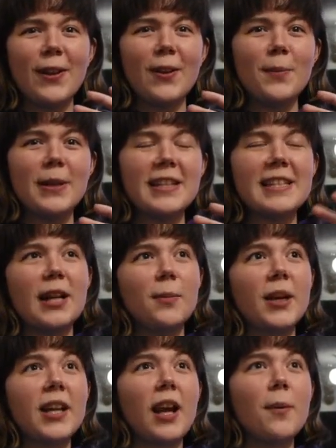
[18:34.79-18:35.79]

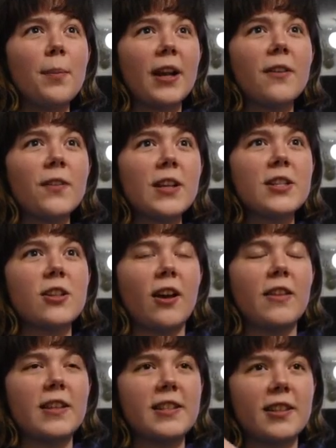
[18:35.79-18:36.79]
And I'm like, I bet if I
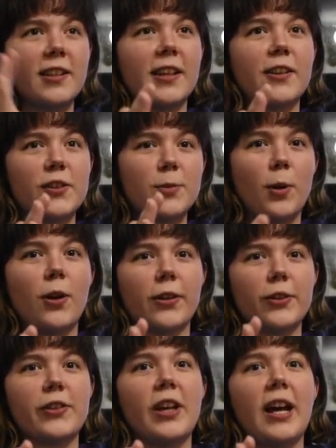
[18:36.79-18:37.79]
saw this in like a
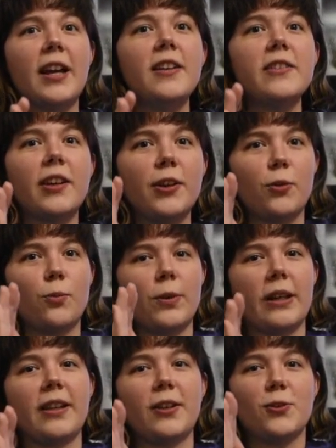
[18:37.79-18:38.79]
smaller size, I could
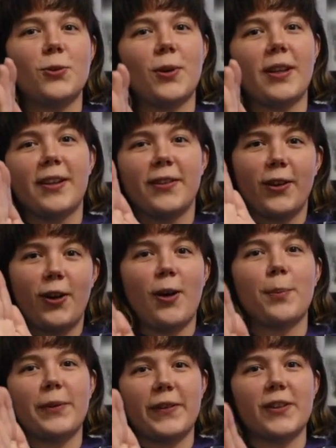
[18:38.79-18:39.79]
really enjoy like the
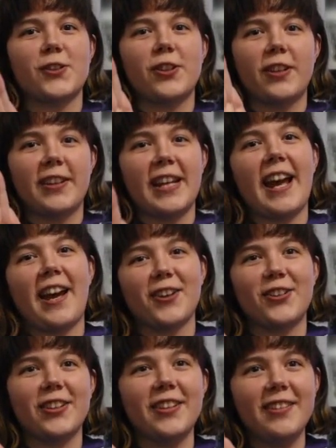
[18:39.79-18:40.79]
composition and the
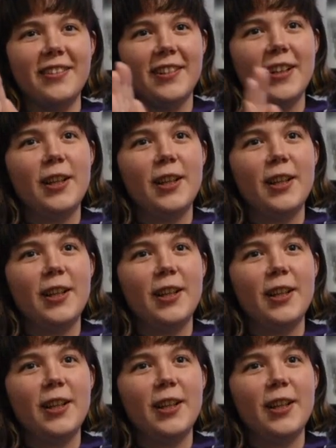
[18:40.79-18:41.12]
action.